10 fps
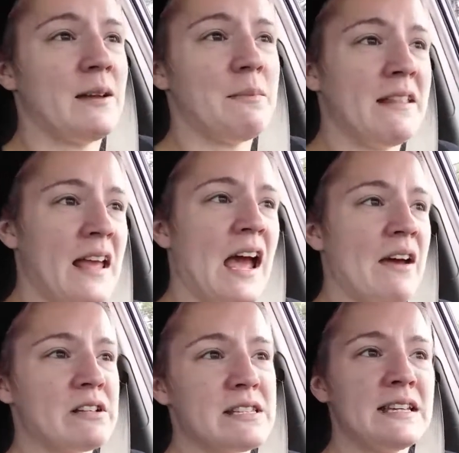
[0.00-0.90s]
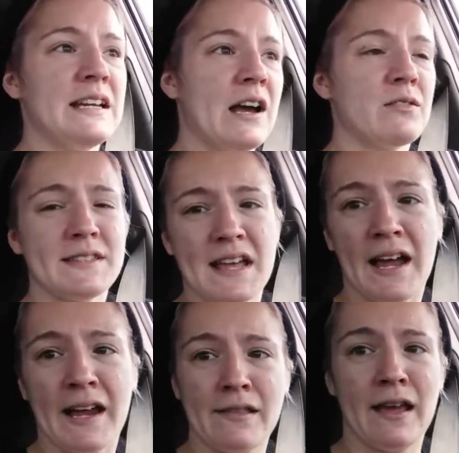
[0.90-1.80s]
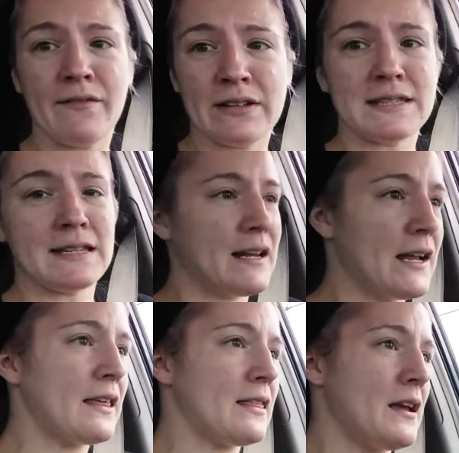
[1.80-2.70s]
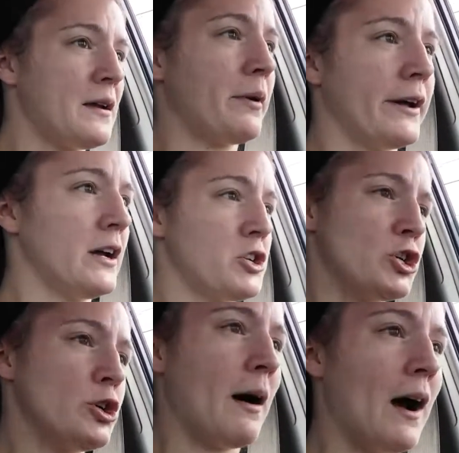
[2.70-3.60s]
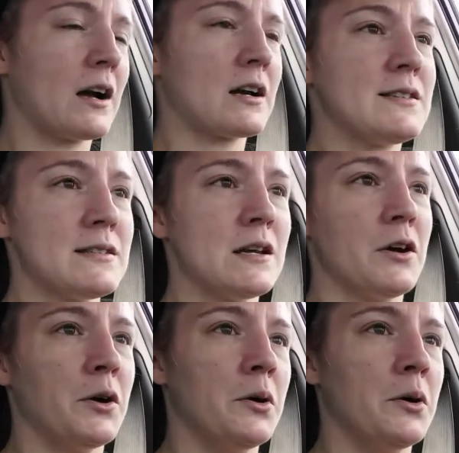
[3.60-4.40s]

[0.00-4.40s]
I mean, they haven't seen outside. They haven't seen anything but a shoebox, so